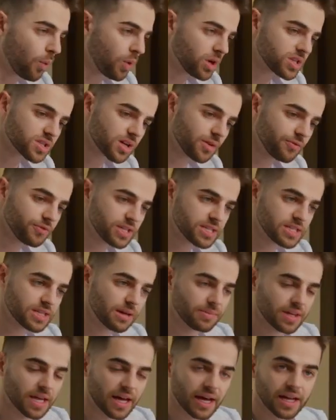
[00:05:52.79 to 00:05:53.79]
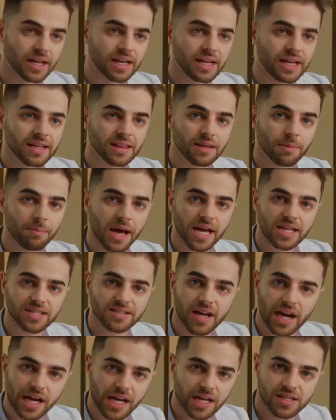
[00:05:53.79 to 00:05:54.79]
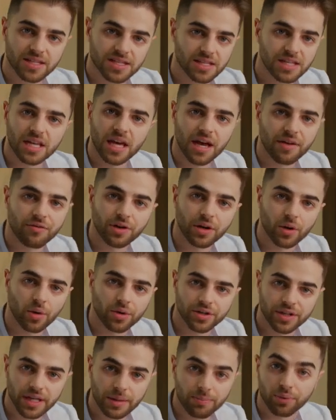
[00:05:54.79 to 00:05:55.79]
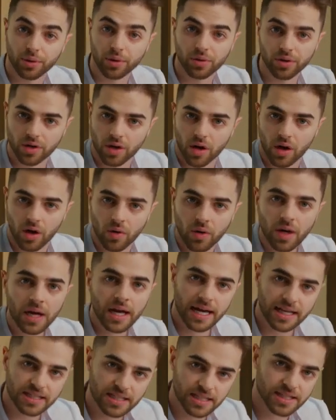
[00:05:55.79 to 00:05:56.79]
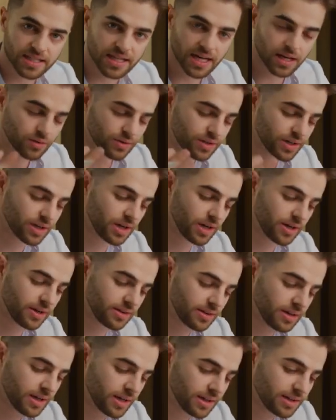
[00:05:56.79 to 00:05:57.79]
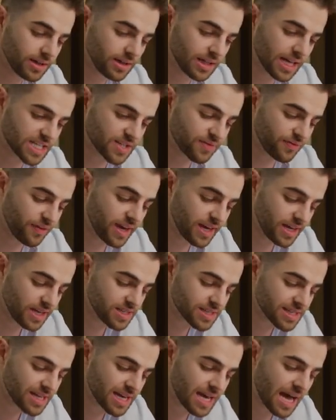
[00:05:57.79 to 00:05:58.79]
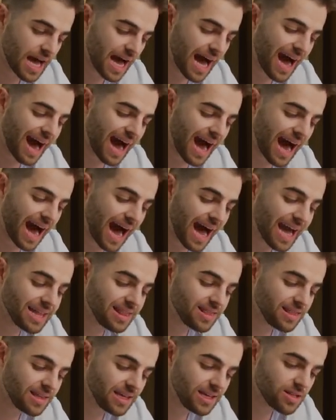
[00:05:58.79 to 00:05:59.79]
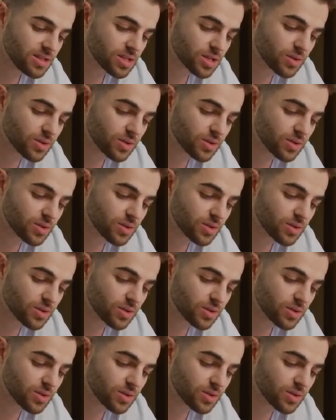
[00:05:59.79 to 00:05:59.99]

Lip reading: I want to convince them that the best diet's the every other day protocol, as I said on the last phase, I need